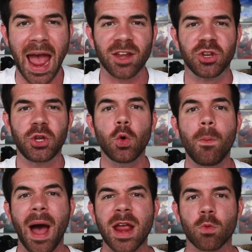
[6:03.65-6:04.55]
And you
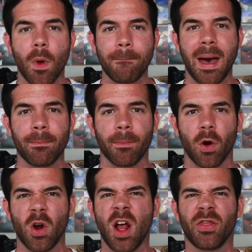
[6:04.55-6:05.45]
might
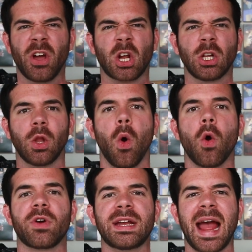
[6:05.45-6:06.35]
remember the
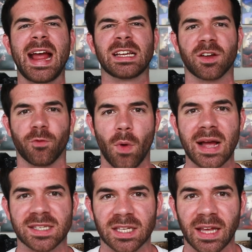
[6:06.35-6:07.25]
glory days of
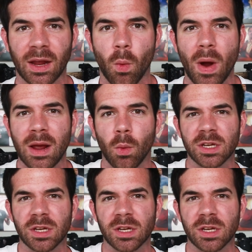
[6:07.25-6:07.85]
wrestling when it